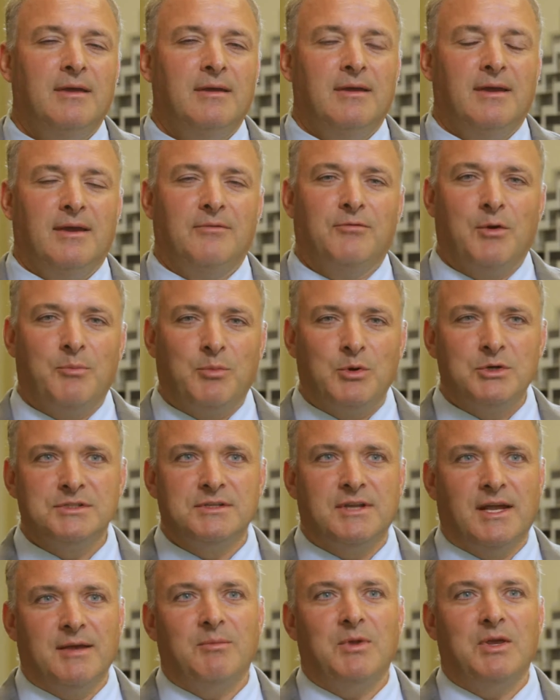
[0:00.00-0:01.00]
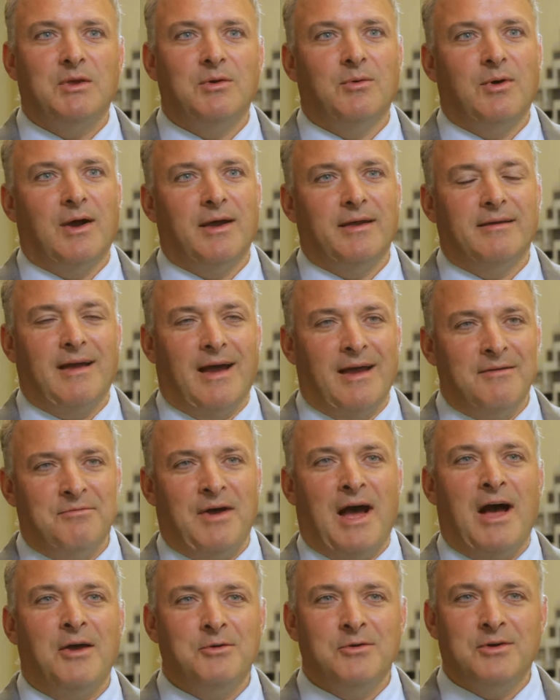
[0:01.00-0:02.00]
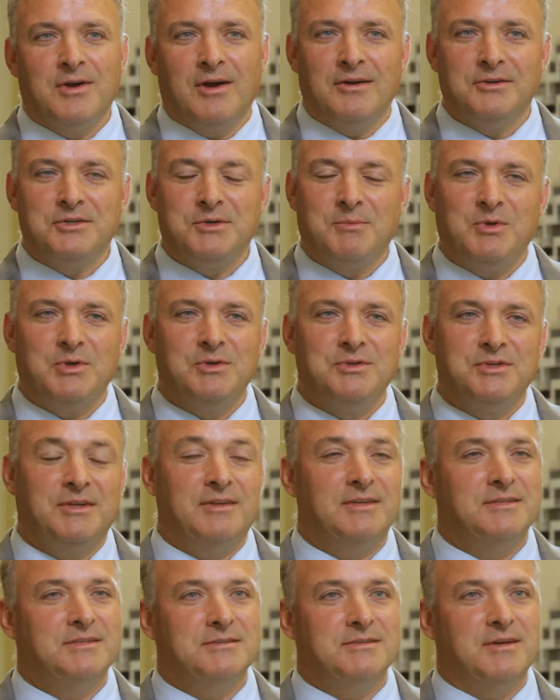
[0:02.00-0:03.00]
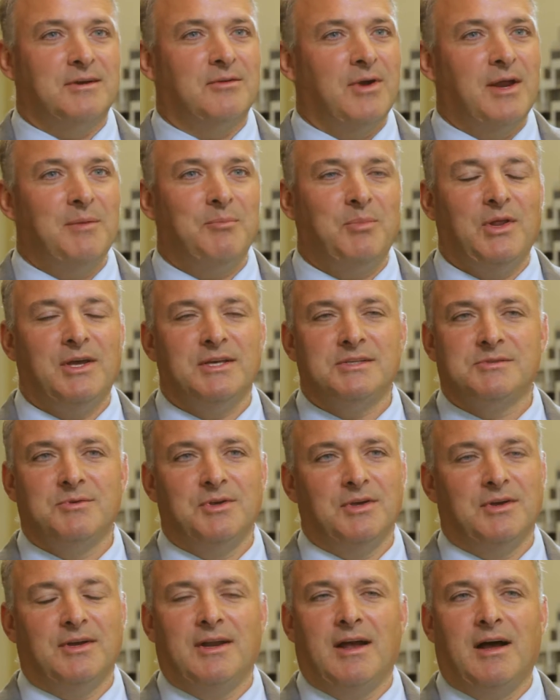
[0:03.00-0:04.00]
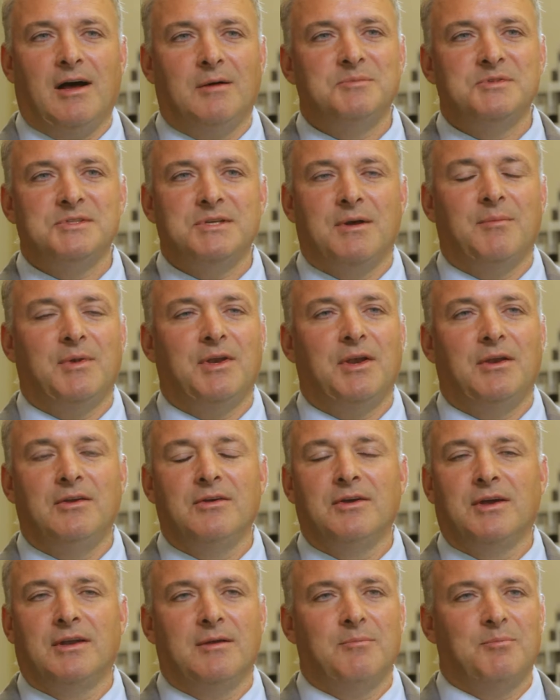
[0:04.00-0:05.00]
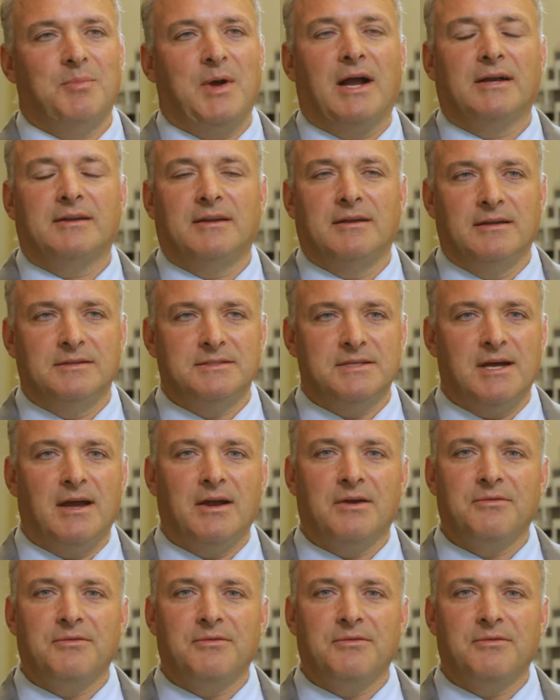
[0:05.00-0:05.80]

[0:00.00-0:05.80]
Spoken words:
And for a person like me who I value contribution, this is a great place where you can help somebody and you can impact an entire